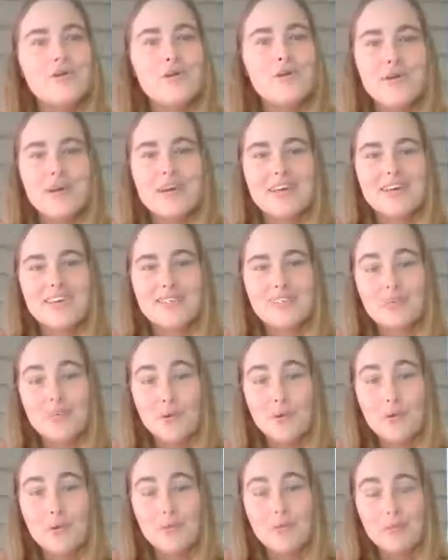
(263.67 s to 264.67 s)
Yoga is
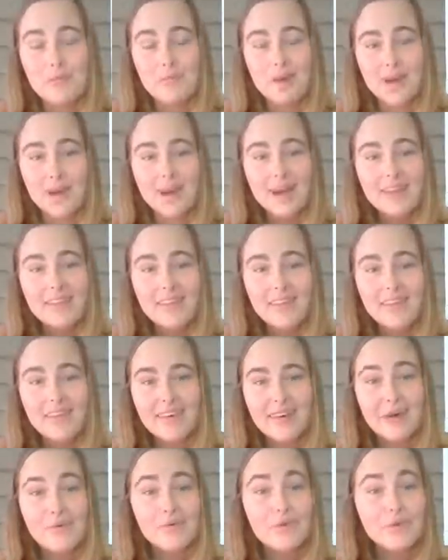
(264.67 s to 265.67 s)
both a path,
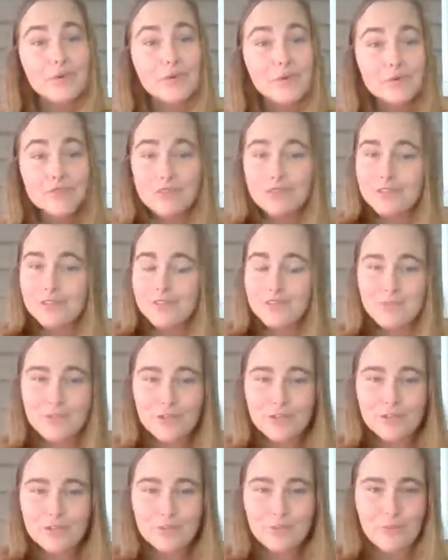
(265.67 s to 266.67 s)
a beautiful
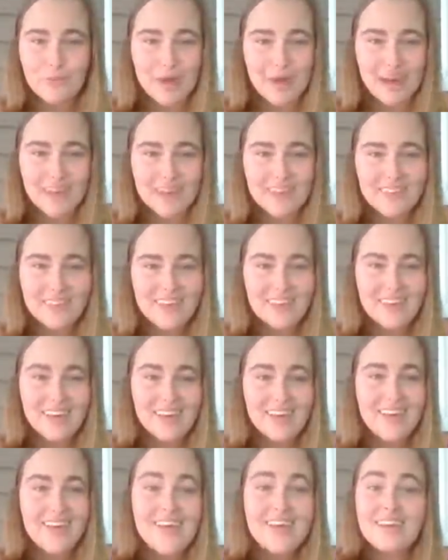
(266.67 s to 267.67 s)
spiritual path,
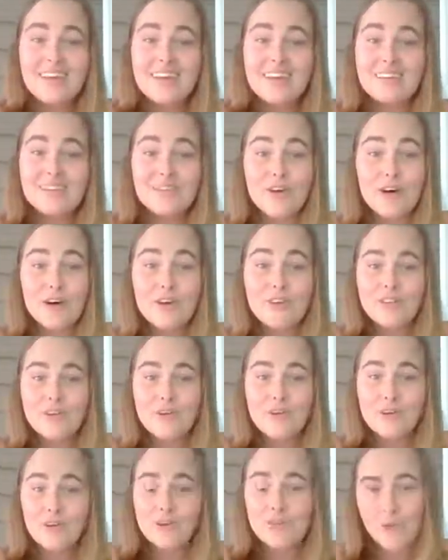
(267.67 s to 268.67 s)
and it is
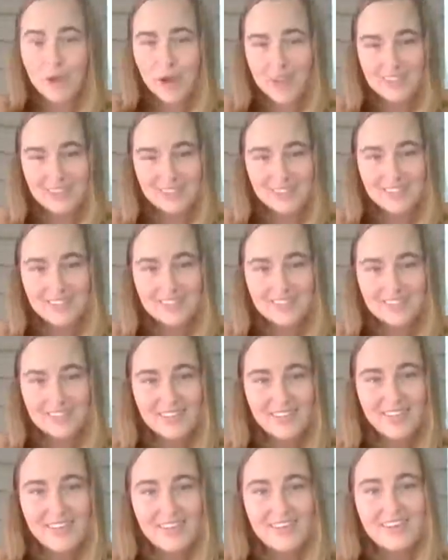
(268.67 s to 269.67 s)
also a practice.
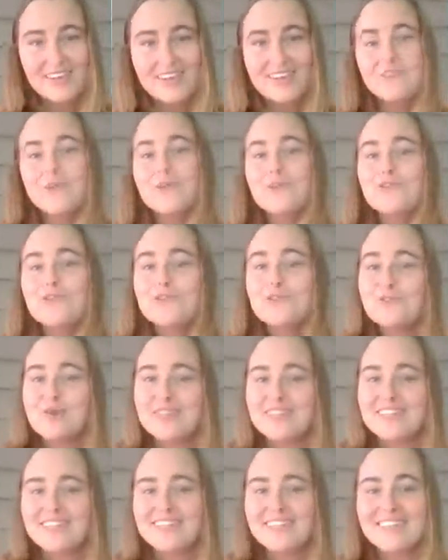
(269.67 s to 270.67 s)
And
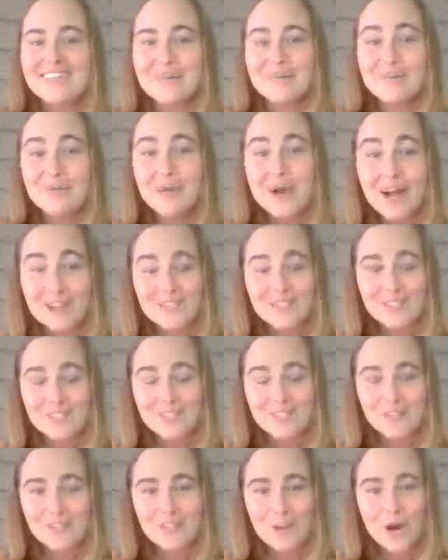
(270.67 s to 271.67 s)
ultimately, the
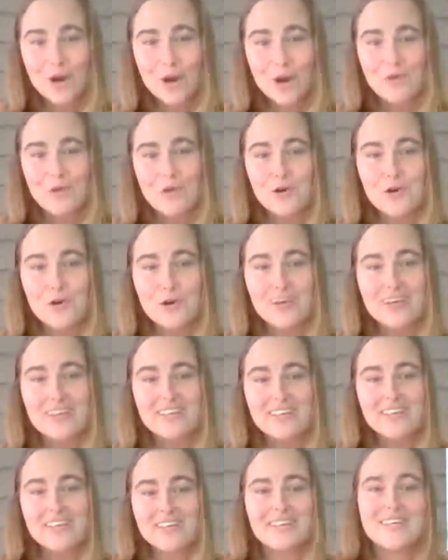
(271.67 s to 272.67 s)
practice of Karma
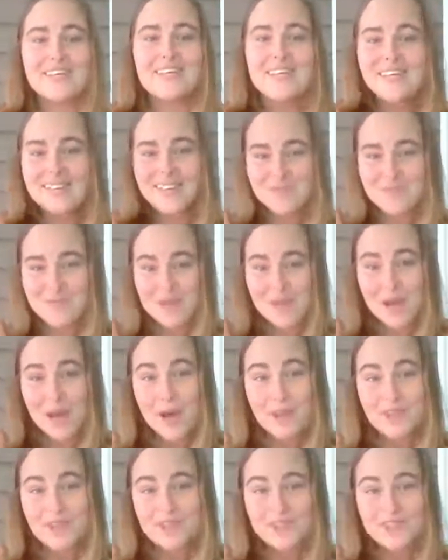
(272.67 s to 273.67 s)
Yoga
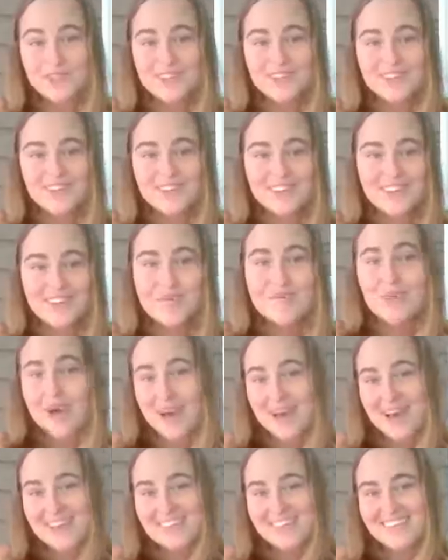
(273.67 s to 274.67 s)
becomes a
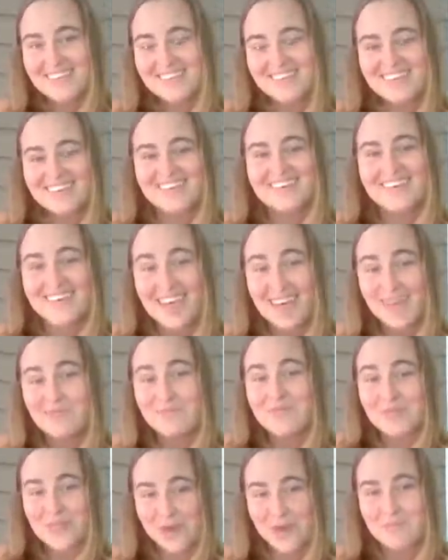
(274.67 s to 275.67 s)
path. It
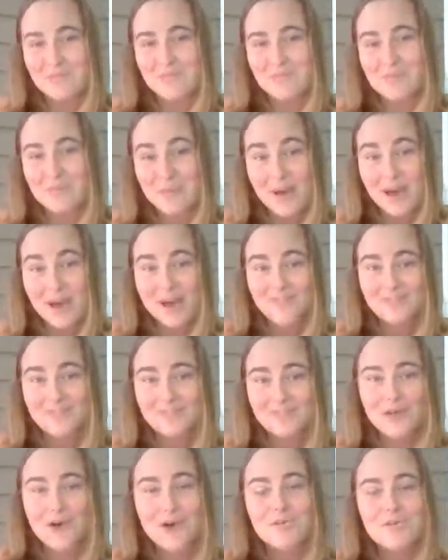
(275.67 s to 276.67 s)
can become the path
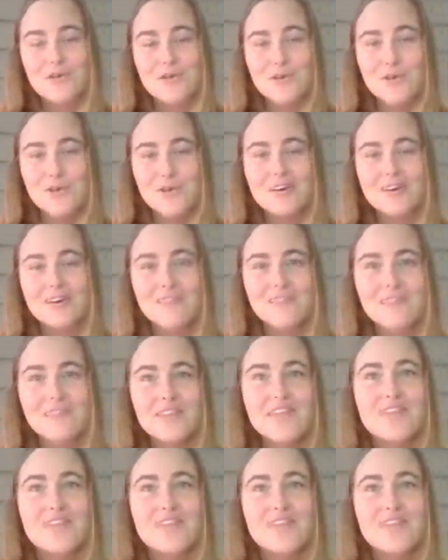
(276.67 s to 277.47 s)
of Karma Yoga.